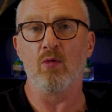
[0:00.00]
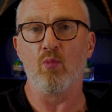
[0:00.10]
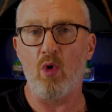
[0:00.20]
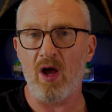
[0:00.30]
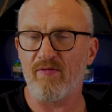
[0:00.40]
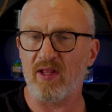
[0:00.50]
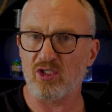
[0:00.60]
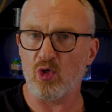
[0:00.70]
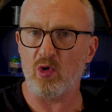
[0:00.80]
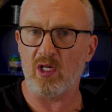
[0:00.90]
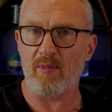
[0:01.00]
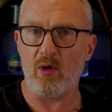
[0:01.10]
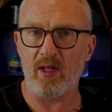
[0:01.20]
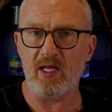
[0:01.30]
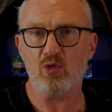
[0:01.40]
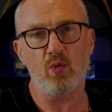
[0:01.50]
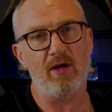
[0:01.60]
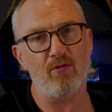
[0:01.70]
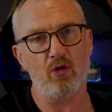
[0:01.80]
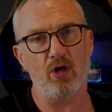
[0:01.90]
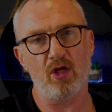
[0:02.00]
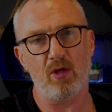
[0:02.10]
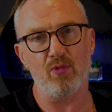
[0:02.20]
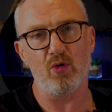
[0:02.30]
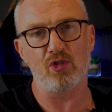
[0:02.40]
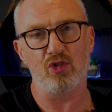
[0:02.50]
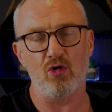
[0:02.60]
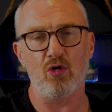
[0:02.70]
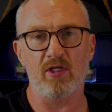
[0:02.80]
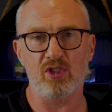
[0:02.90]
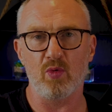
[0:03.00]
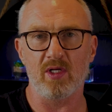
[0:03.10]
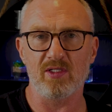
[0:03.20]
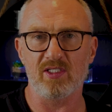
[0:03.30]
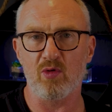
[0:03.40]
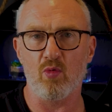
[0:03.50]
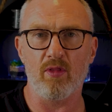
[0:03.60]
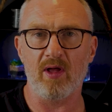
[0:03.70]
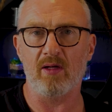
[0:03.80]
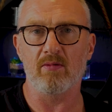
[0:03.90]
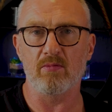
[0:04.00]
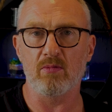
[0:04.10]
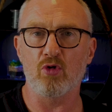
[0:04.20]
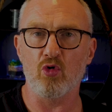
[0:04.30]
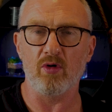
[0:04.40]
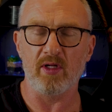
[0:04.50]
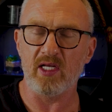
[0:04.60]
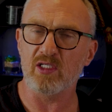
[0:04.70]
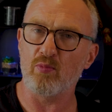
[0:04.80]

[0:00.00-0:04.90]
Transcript: whatever that token amount is, we'll have a look on the computer shortly so we can see what that currently is.